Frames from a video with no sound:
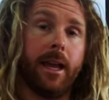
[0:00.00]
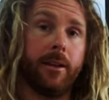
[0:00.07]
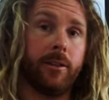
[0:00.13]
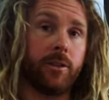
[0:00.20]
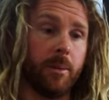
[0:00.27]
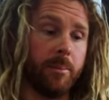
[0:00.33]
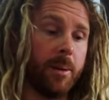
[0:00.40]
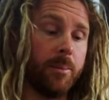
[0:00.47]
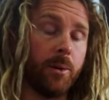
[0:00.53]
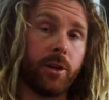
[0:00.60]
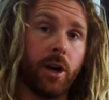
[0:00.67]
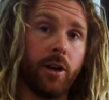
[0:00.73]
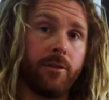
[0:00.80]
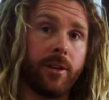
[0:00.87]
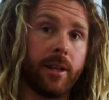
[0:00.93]
Some people
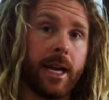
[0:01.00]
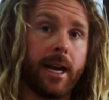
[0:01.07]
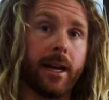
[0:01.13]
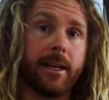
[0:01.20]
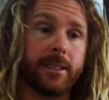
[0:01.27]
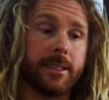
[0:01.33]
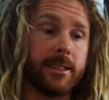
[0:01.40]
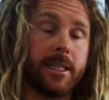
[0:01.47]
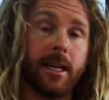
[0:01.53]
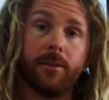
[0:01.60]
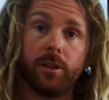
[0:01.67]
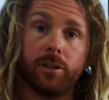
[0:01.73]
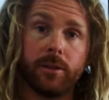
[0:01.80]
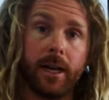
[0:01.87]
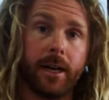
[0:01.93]
go for that because it's
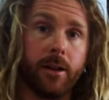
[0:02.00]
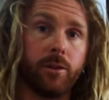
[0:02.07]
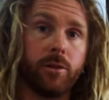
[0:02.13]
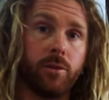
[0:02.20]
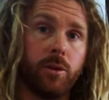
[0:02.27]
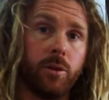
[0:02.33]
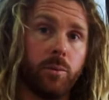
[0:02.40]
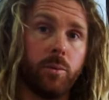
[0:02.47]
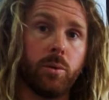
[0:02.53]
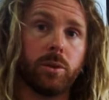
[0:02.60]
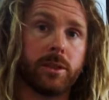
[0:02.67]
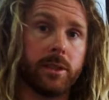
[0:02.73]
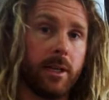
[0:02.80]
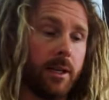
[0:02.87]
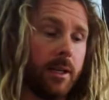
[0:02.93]
never dragging through the
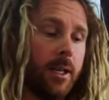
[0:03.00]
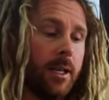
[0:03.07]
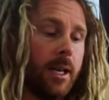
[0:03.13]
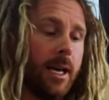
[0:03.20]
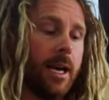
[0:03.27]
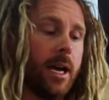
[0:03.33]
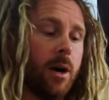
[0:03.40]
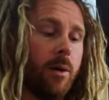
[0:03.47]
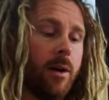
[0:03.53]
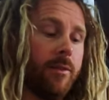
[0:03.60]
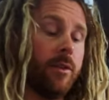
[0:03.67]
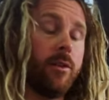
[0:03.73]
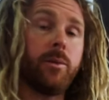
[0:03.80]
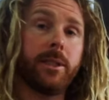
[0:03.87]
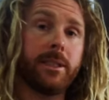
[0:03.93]
water.
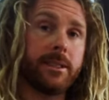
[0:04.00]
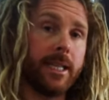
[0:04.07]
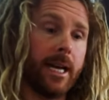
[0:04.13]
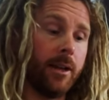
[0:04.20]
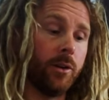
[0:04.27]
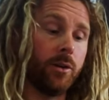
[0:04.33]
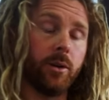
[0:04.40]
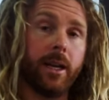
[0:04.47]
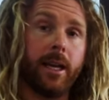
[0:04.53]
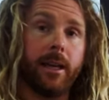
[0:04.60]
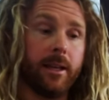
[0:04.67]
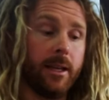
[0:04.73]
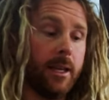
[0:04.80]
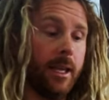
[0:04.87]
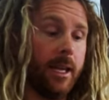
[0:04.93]
However, if we stand on
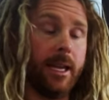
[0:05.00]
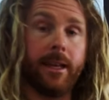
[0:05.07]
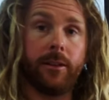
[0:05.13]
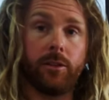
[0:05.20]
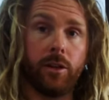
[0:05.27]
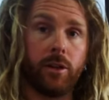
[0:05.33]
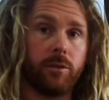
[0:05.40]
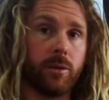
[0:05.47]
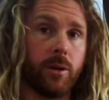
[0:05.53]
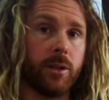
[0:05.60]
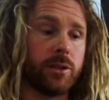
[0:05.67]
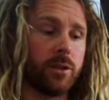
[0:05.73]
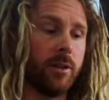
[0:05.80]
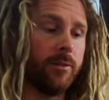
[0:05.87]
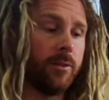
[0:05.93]
it, it is going to throw
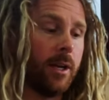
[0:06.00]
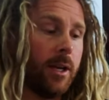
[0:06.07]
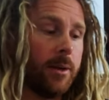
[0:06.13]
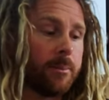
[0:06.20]
us off.